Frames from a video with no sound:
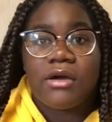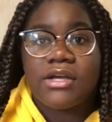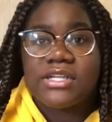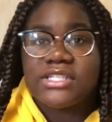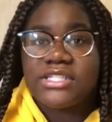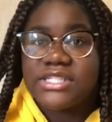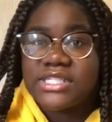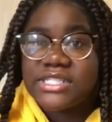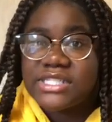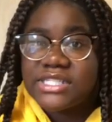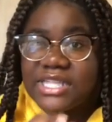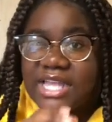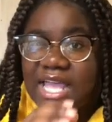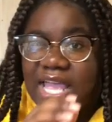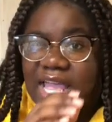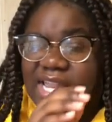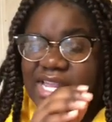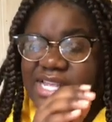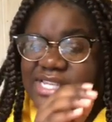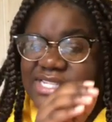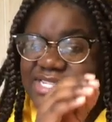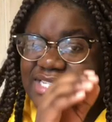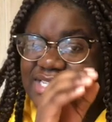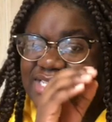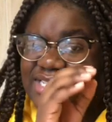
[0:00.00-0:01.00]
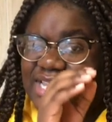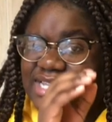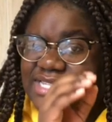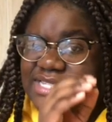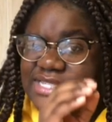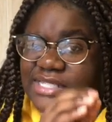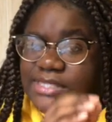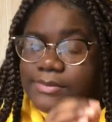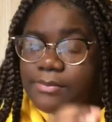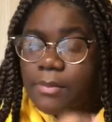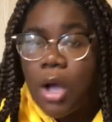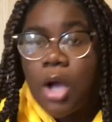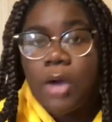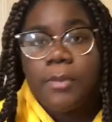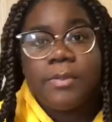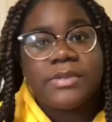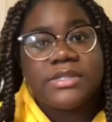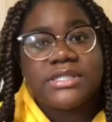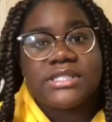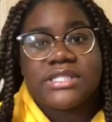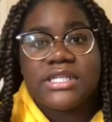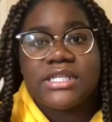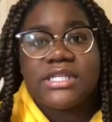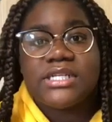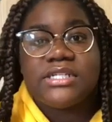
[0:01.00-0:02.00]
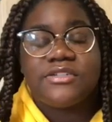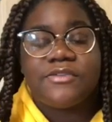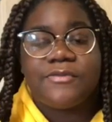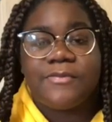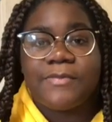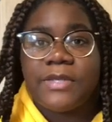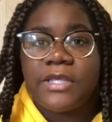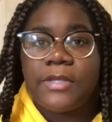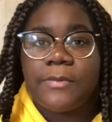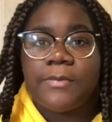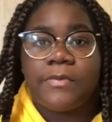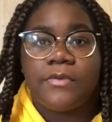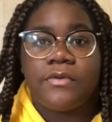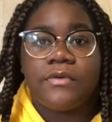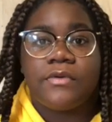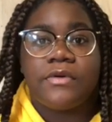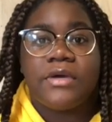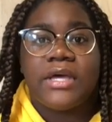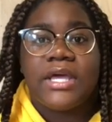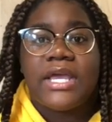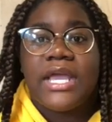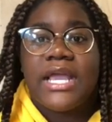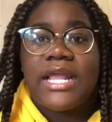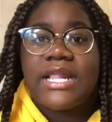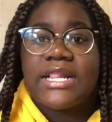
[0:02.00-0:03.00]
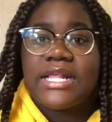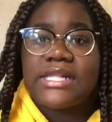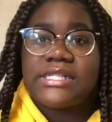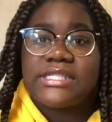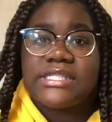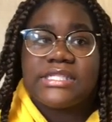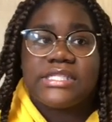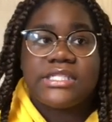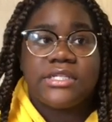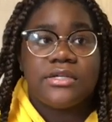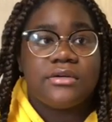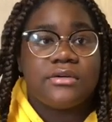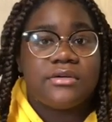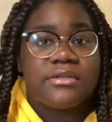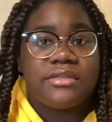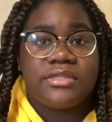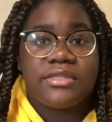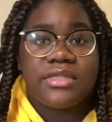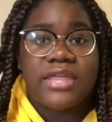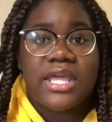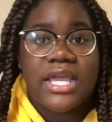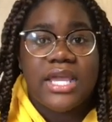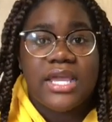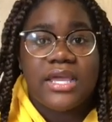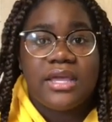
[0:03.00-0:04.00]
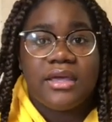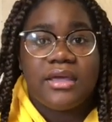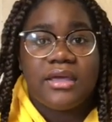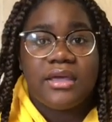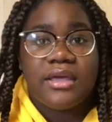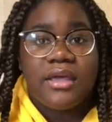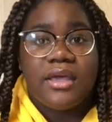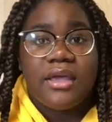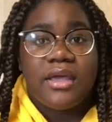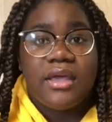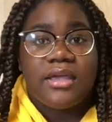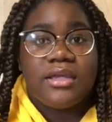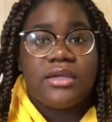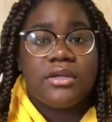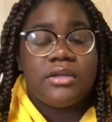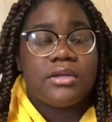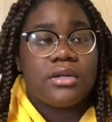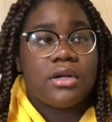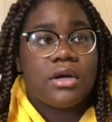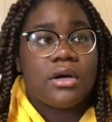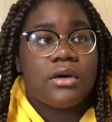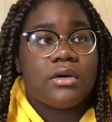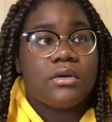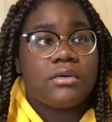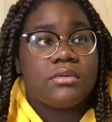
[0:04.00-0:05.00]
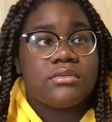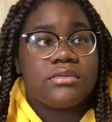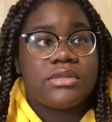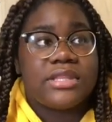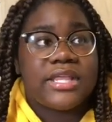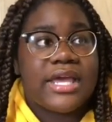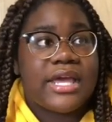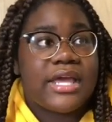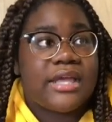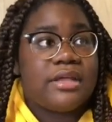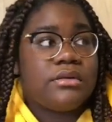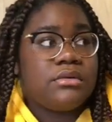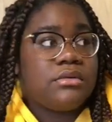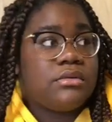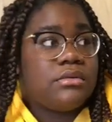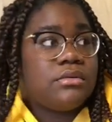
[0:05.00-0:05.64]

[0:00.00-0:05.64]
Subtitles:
It's just that small percentage of people that still think, that